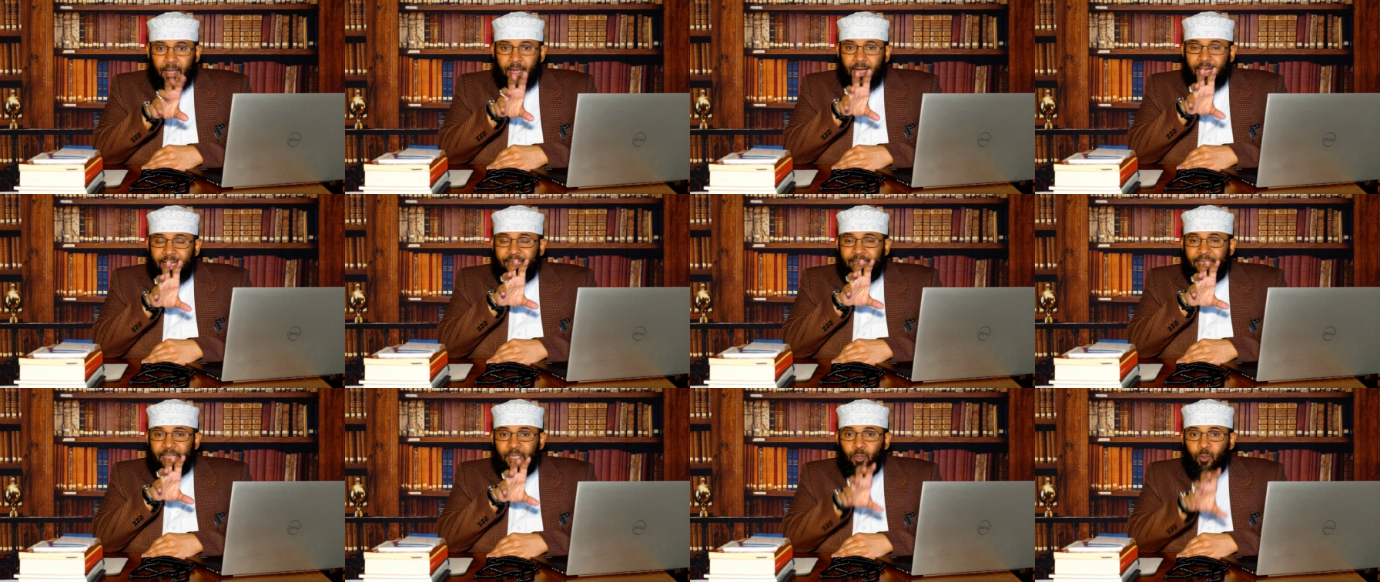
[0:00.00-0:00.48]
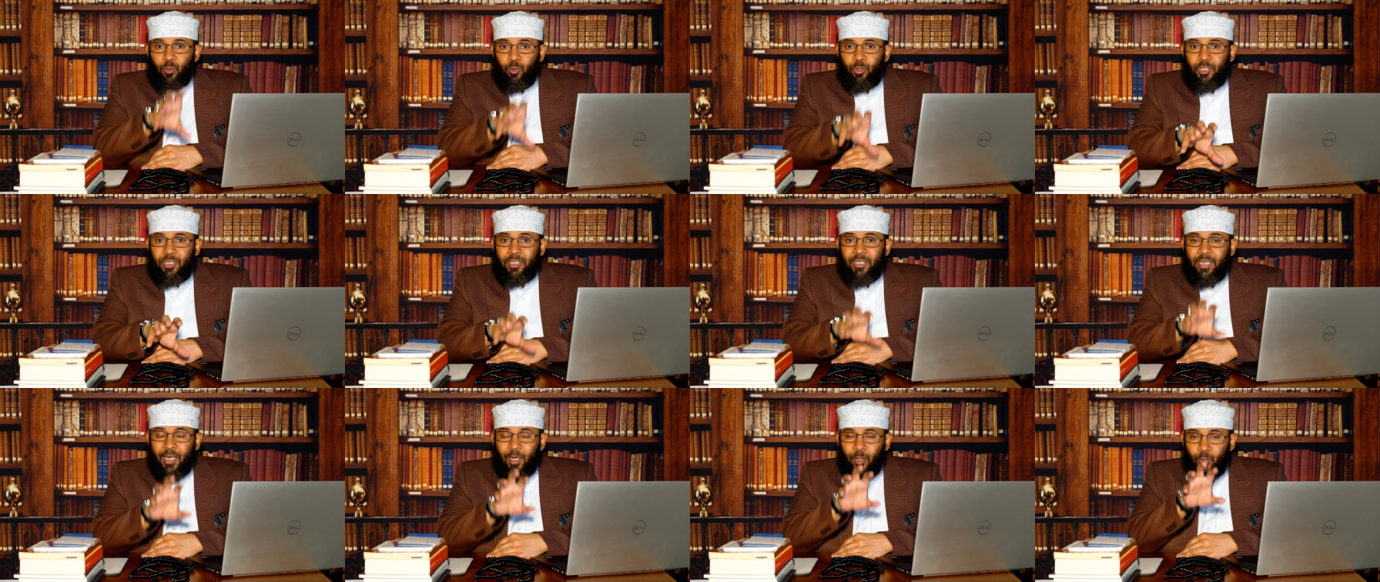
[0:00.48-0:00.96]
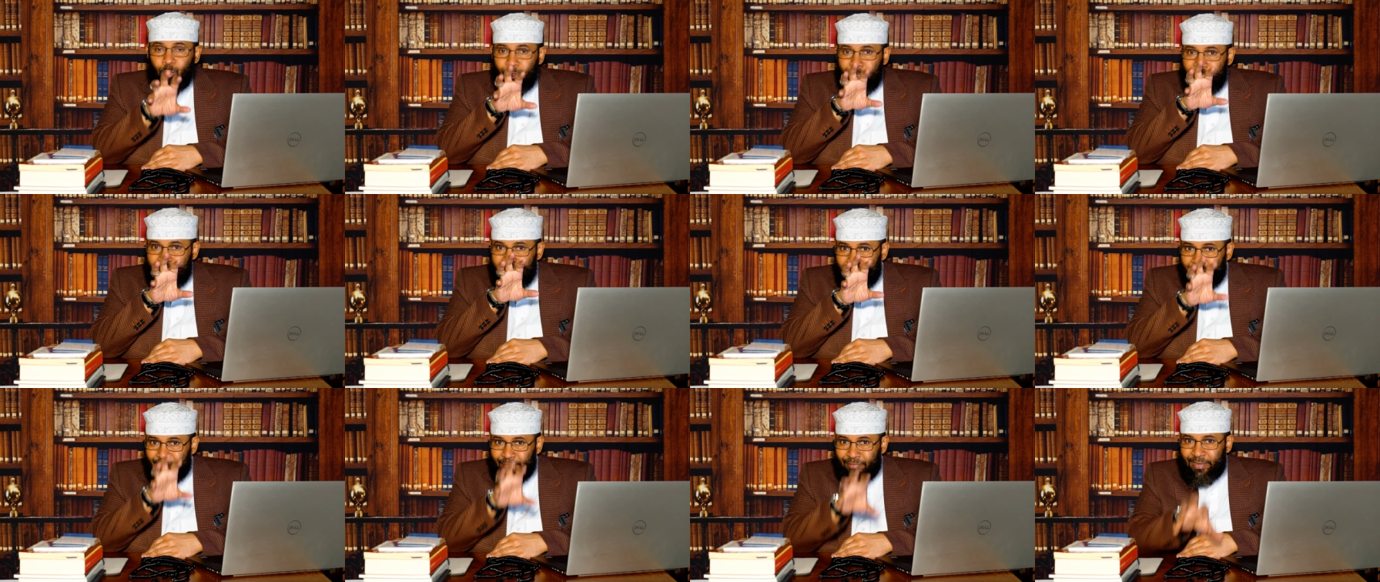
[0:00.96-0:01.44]
And they use sihr
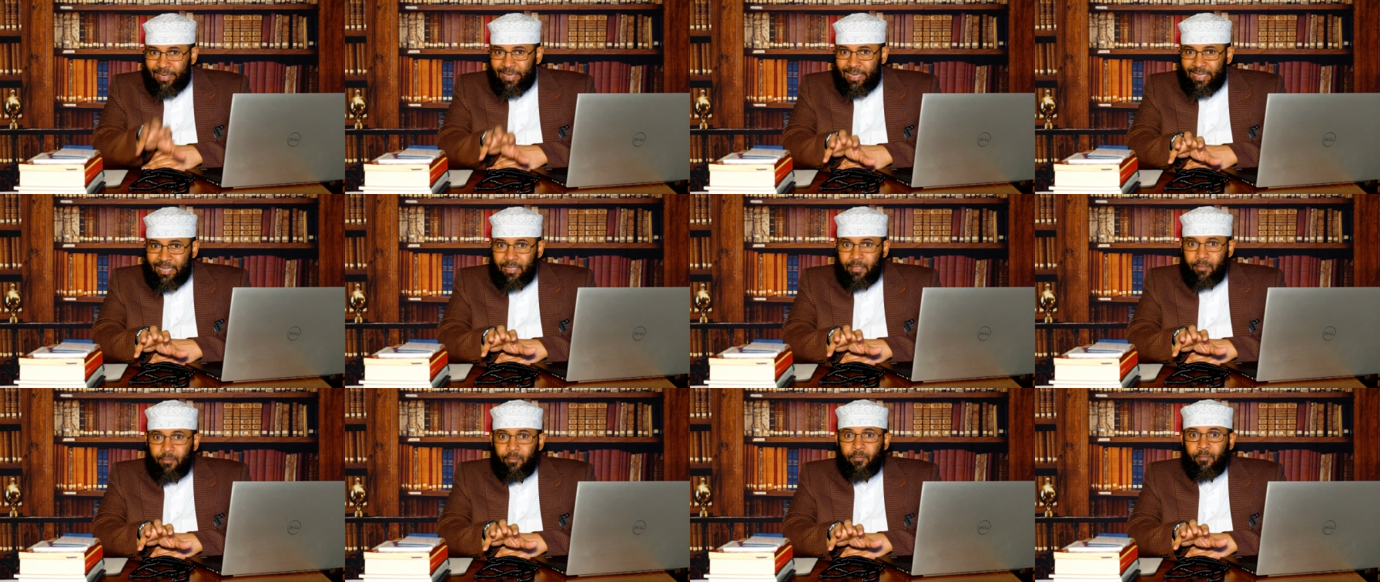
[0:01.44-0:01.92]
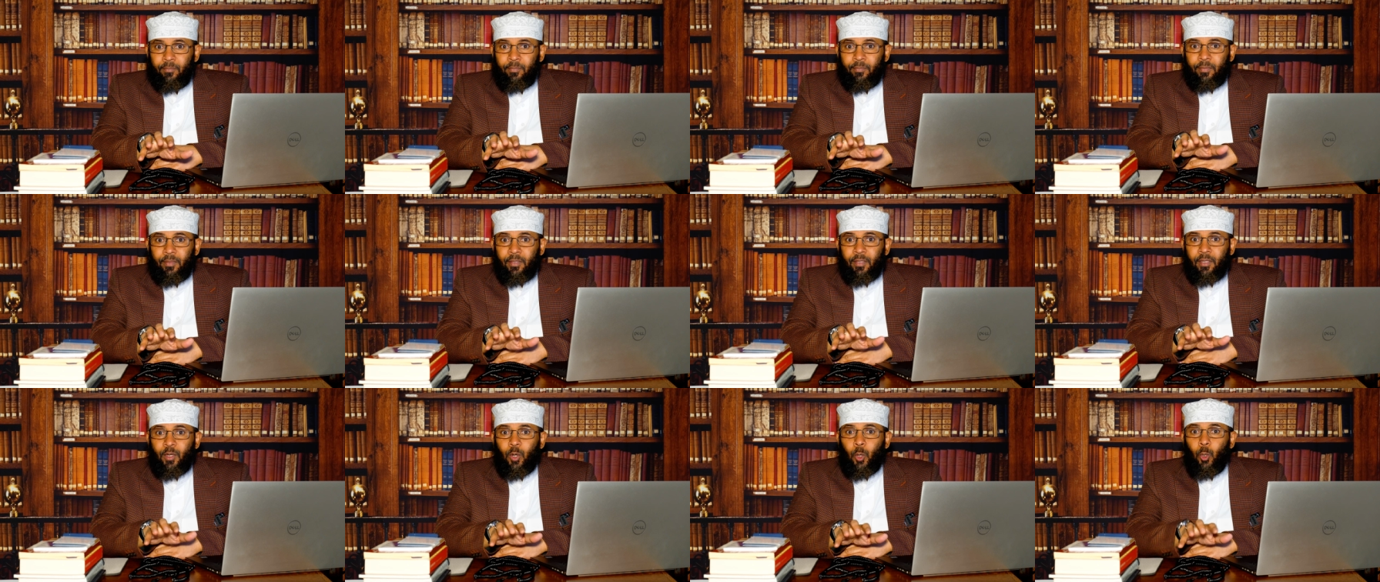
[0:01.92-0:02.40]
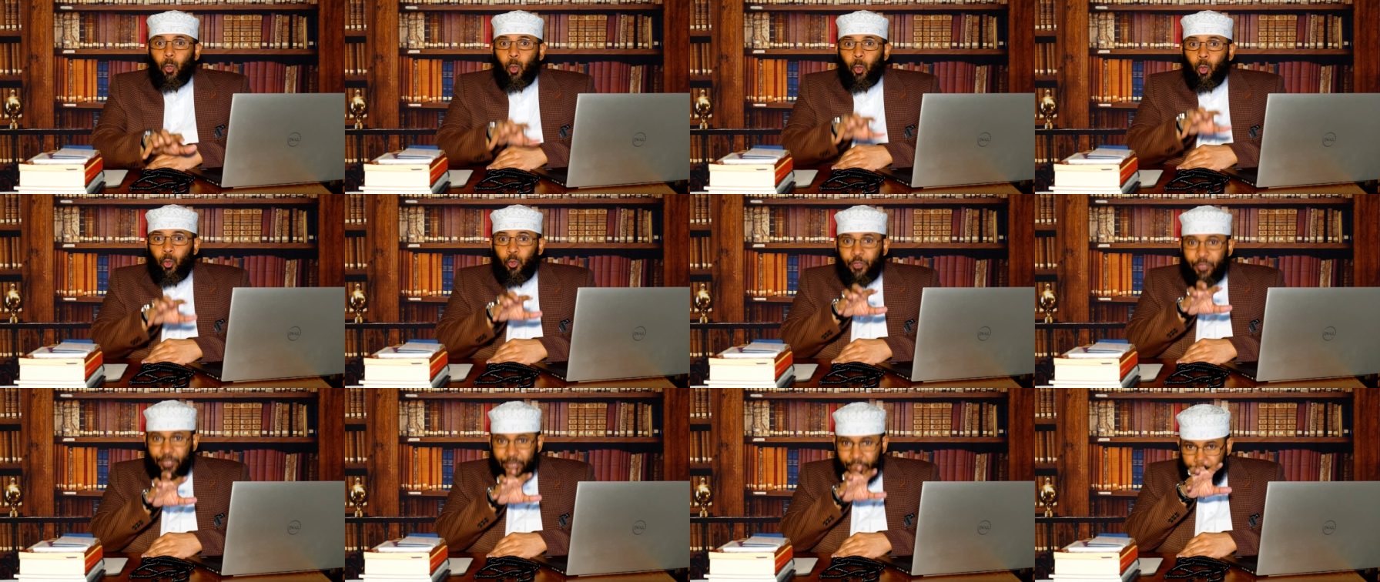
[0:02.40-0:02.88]
sufli
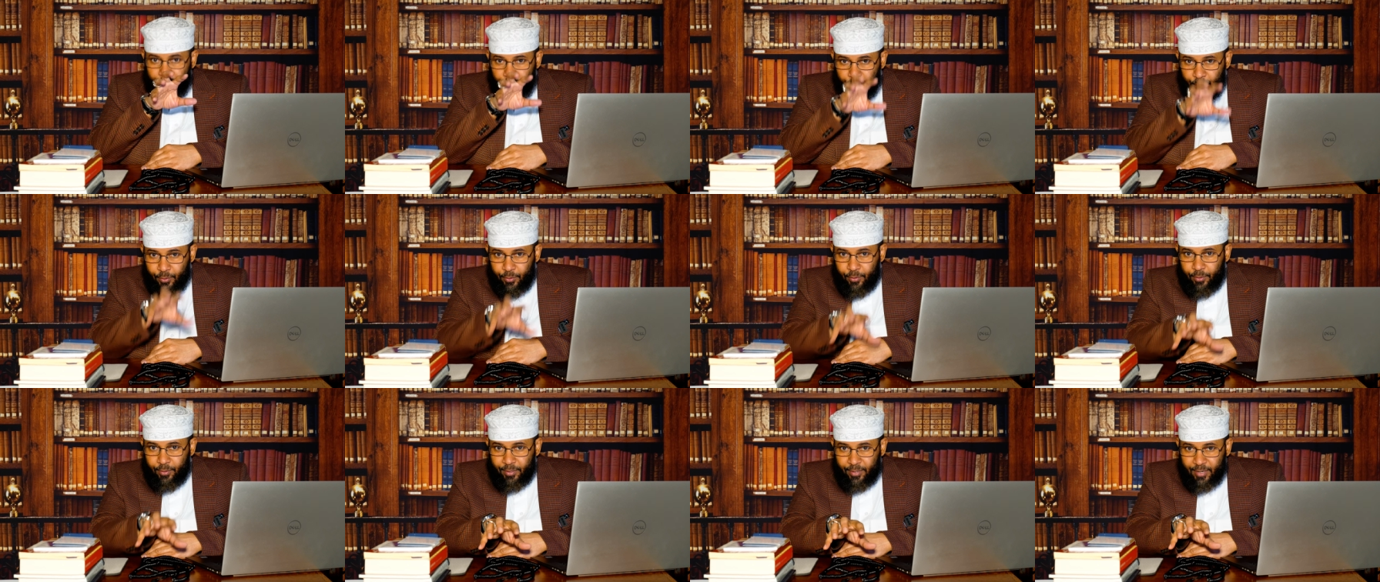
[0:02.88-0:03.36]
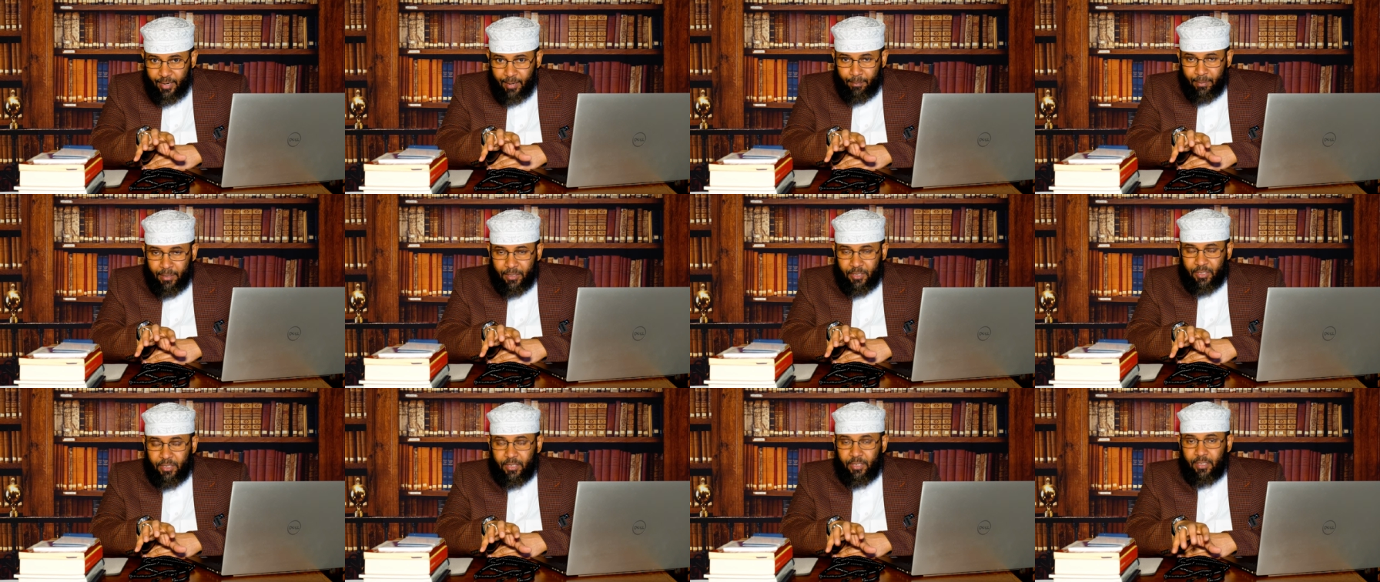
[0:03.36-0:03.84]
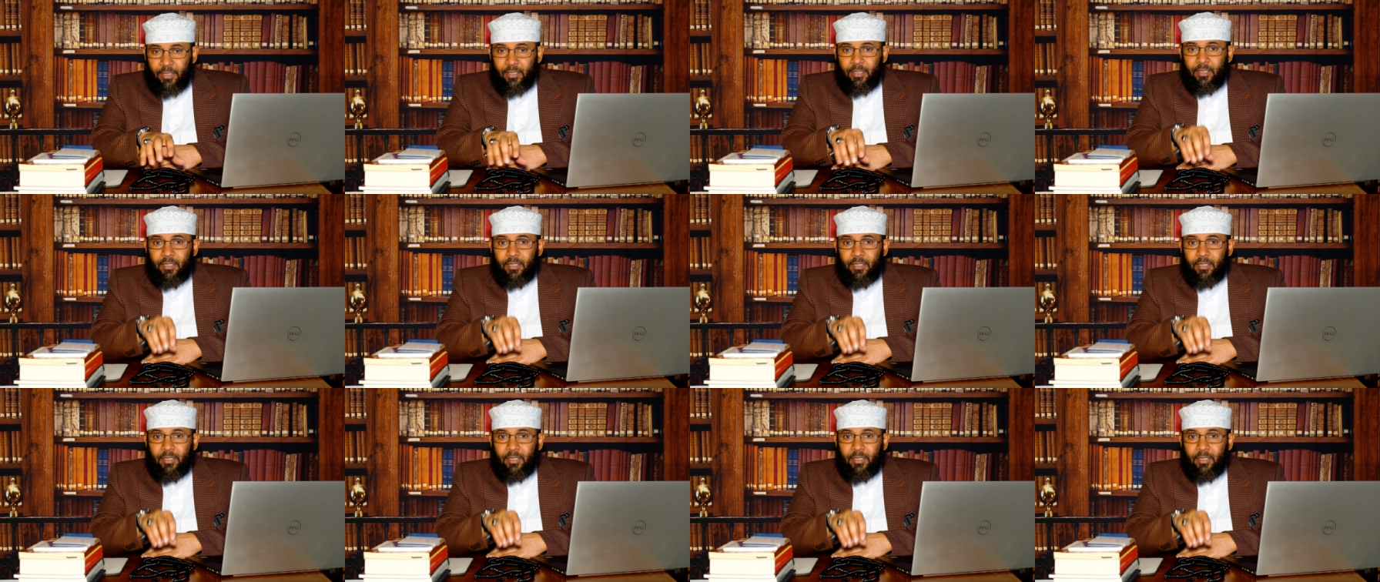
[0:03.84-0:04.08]
on the rabbit